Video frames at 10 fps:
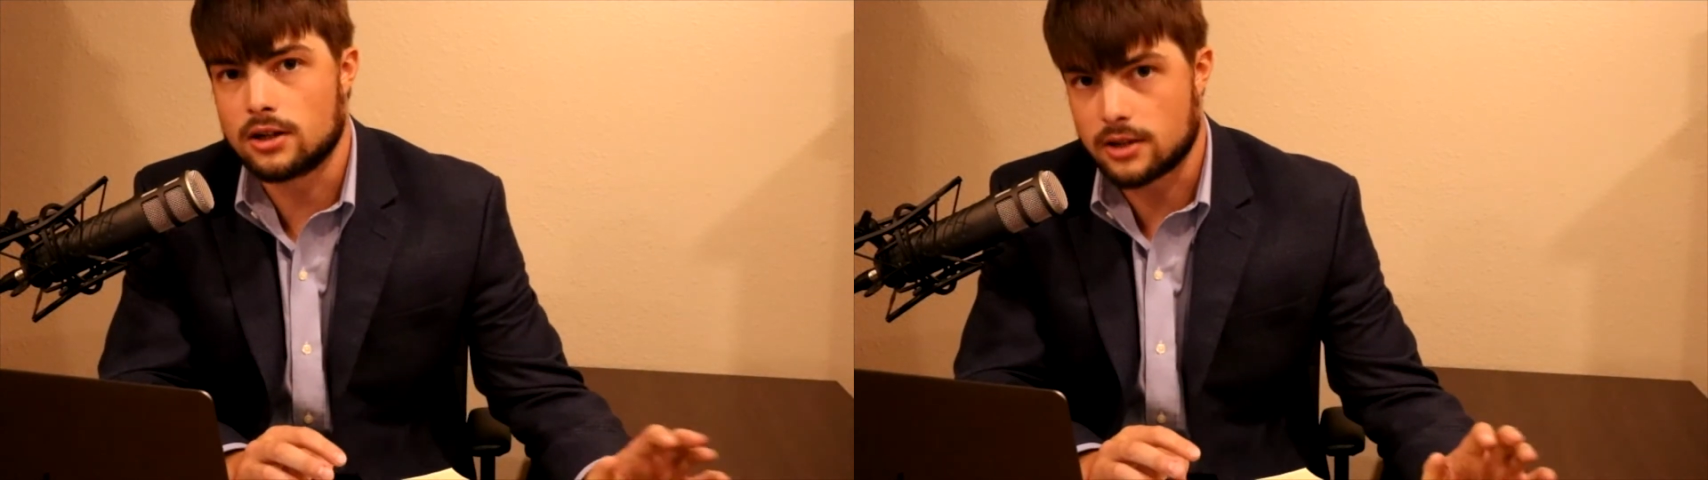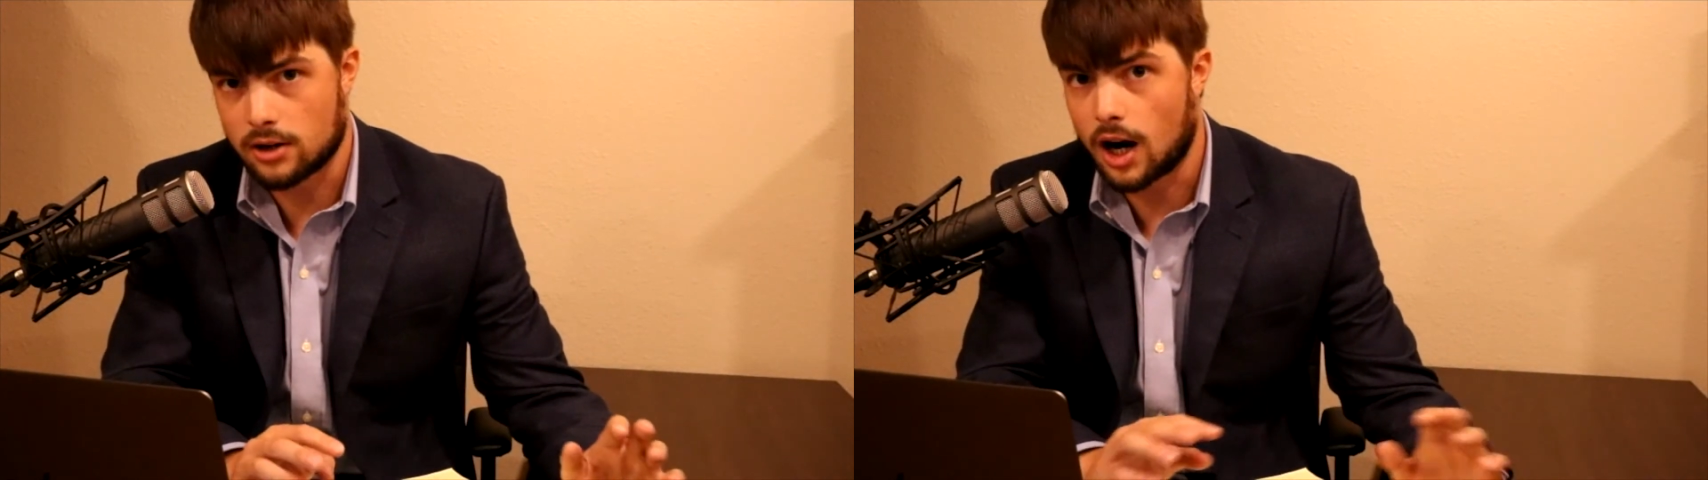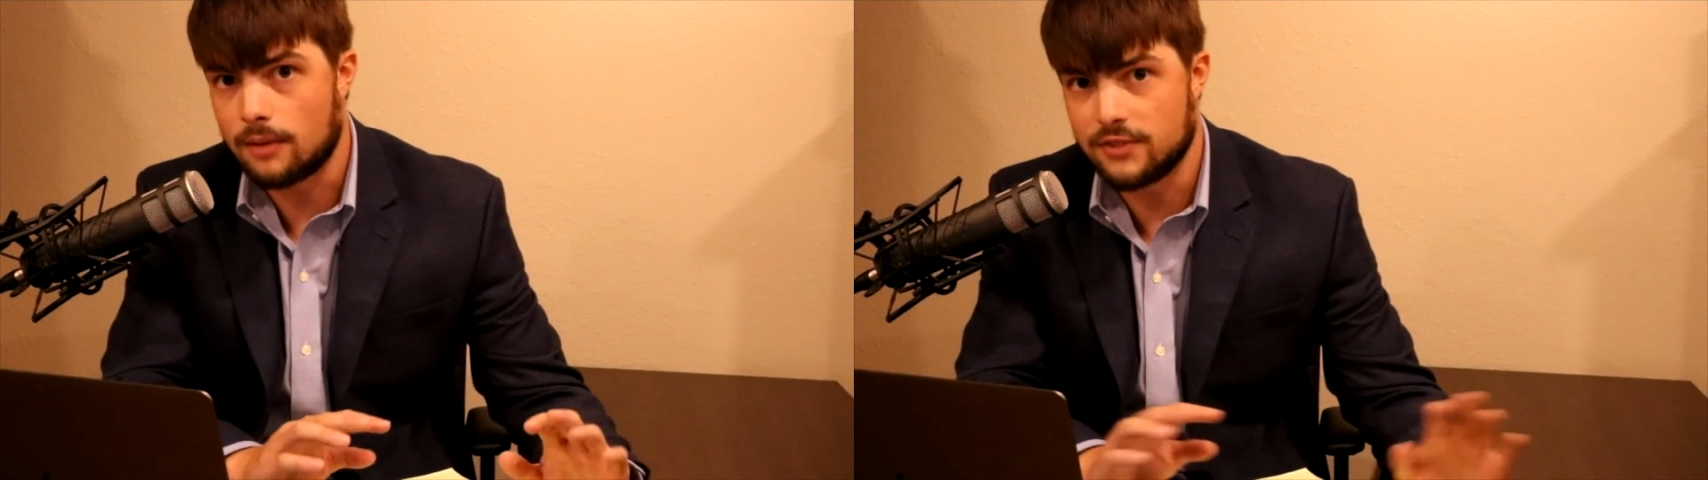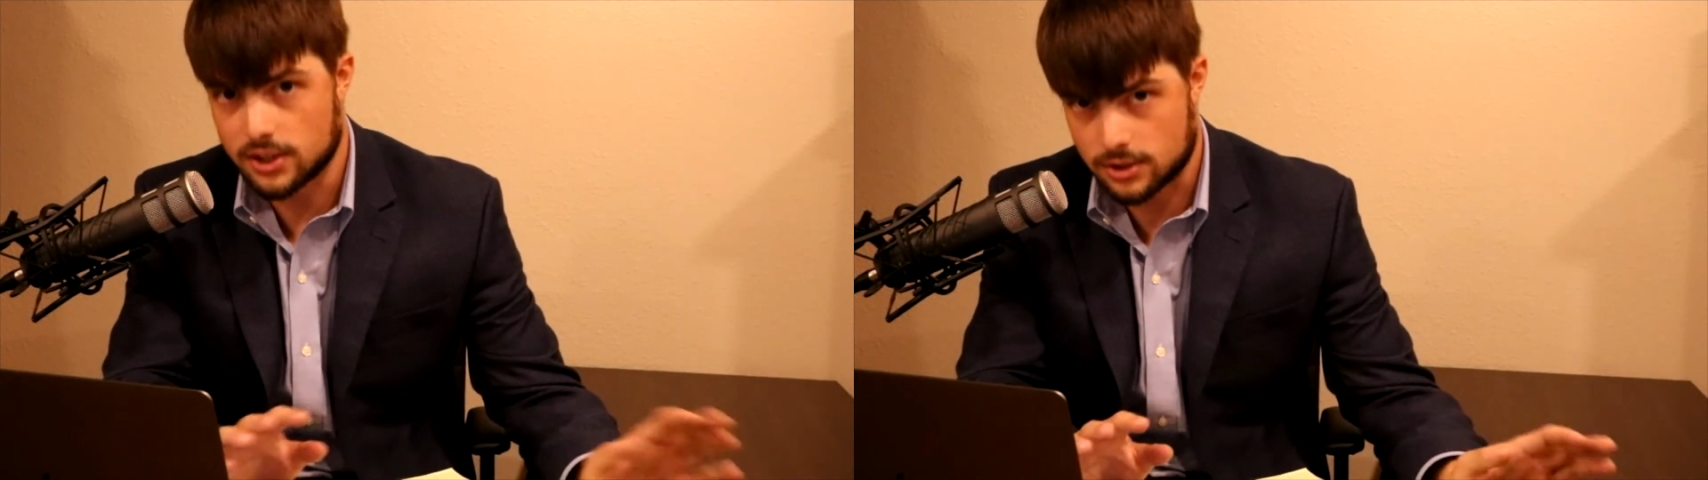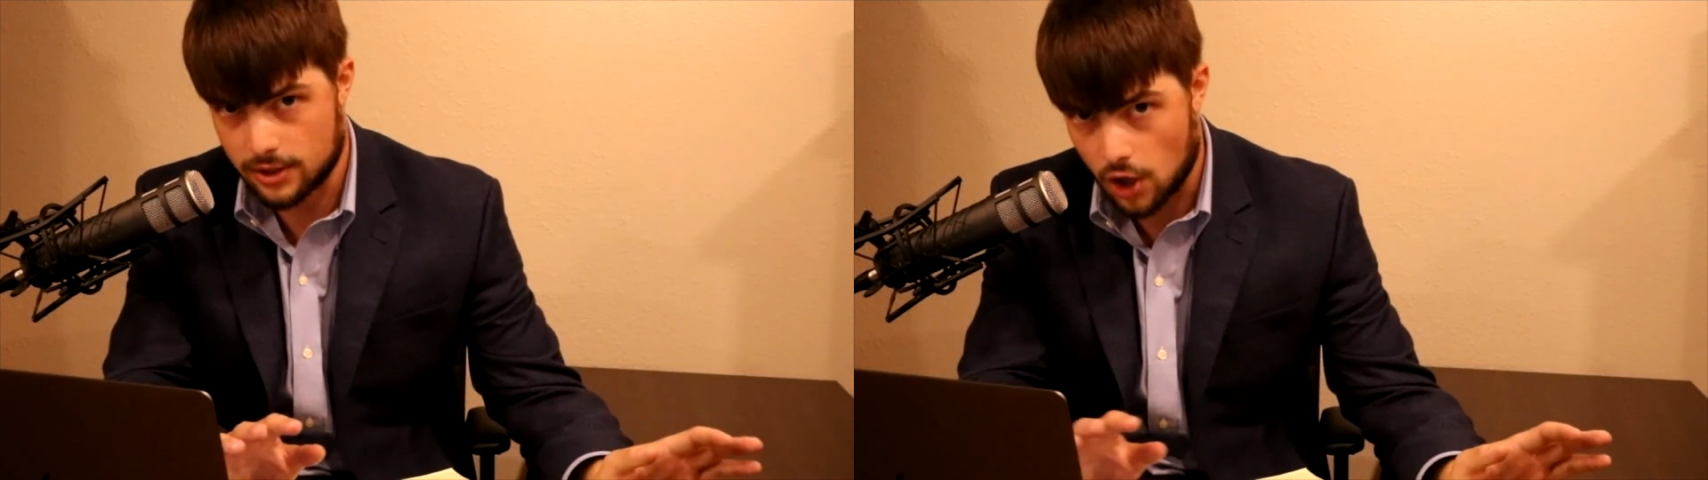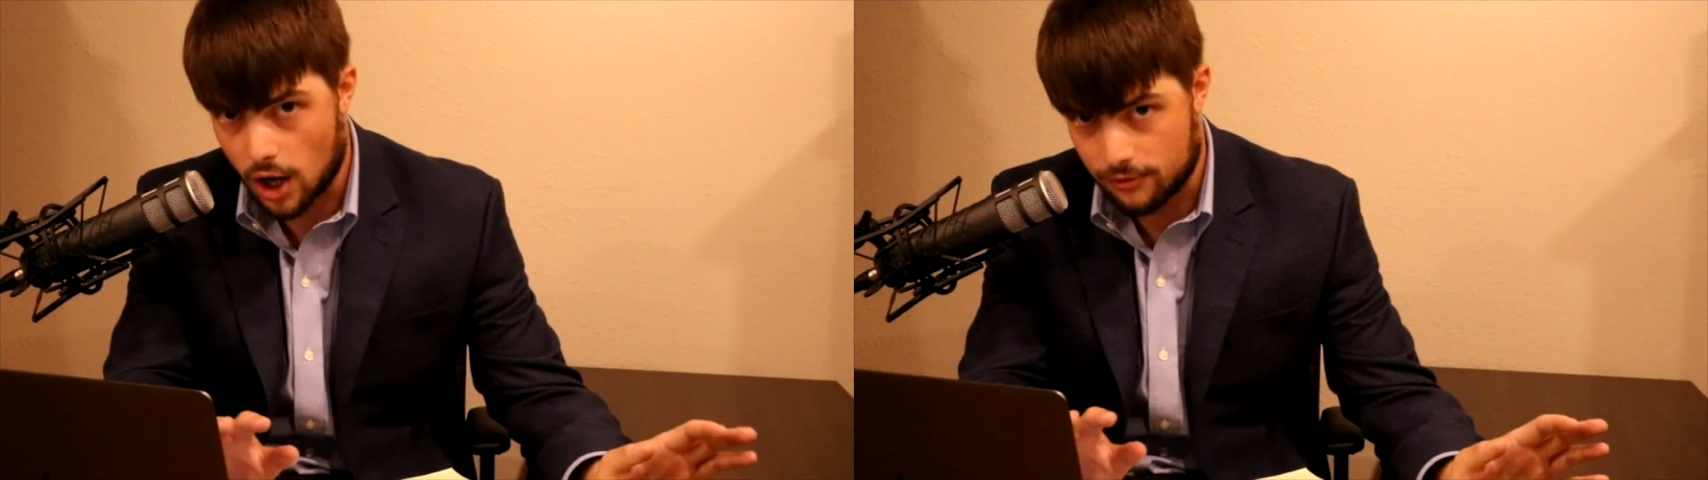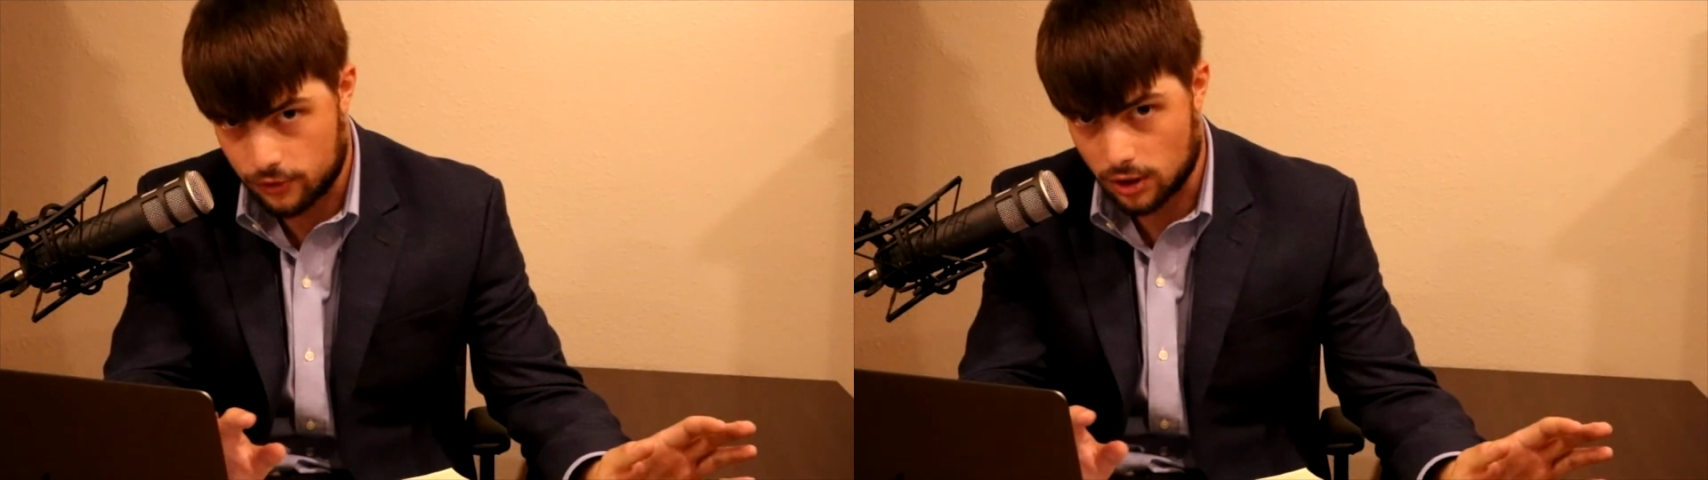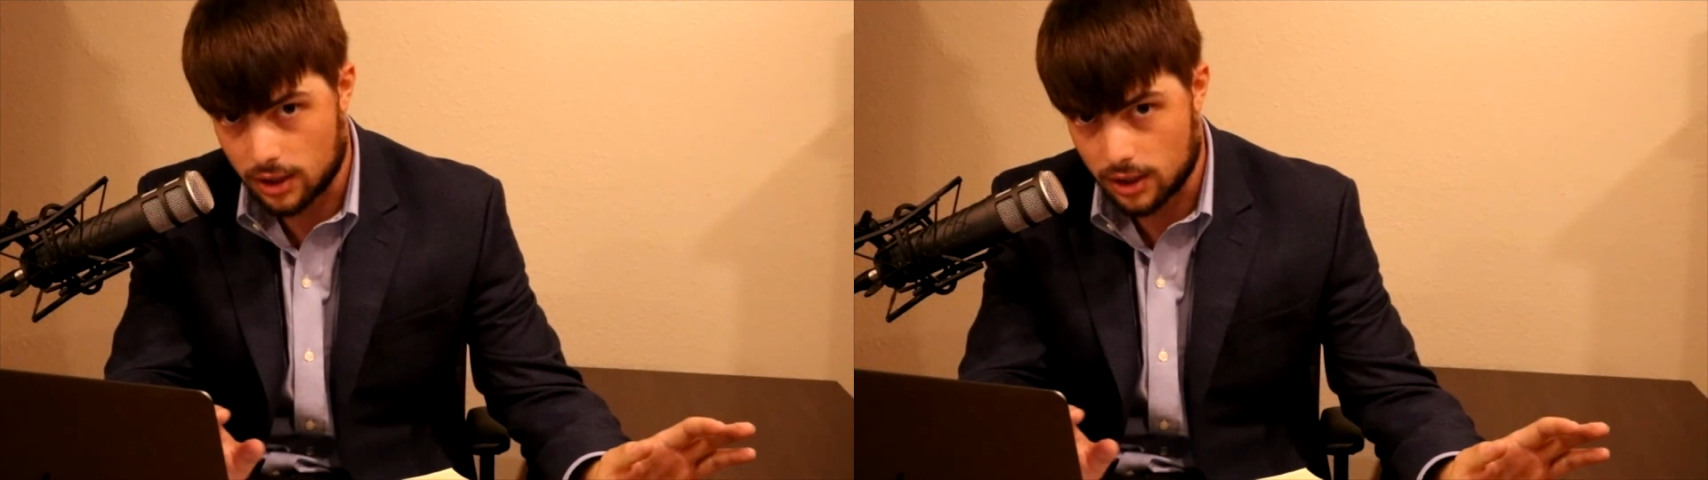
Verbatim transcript: They're obviously awful.